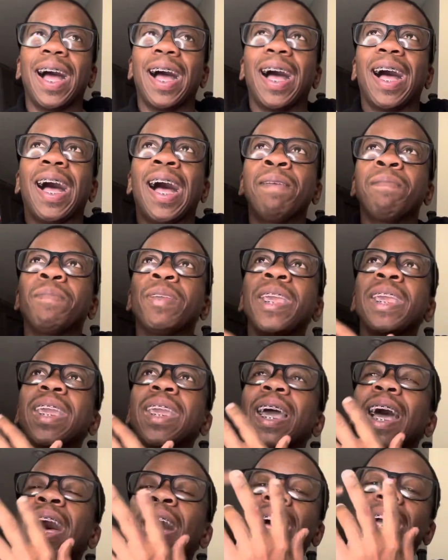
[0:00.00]
I
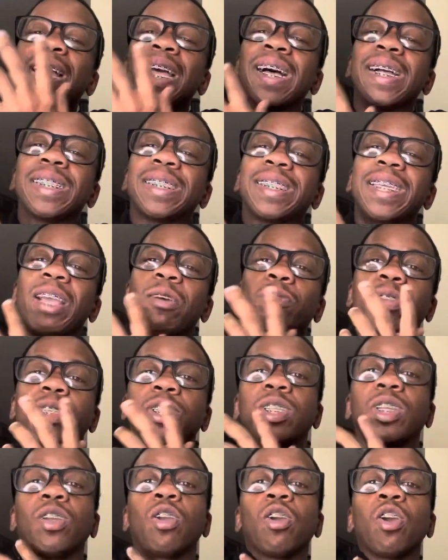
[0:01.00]
make eye contact with
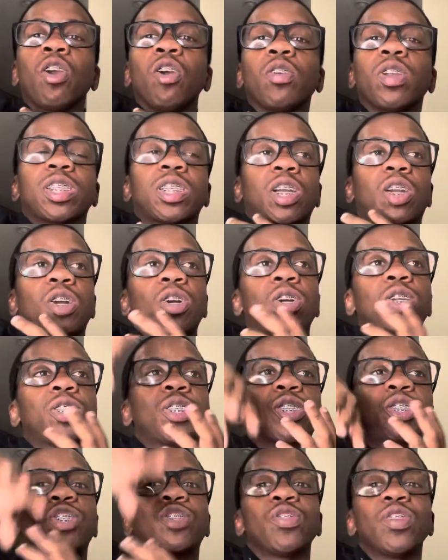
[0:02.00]
this girl that's across
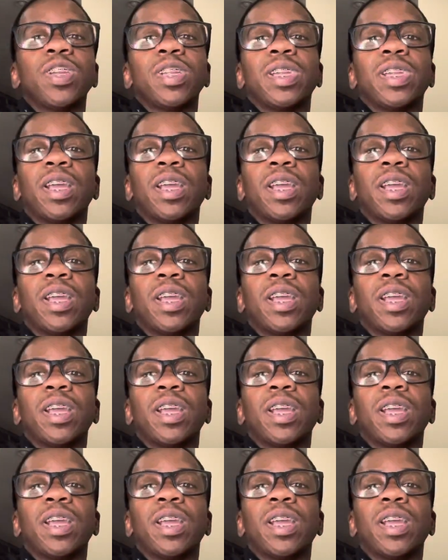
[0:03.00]
the street.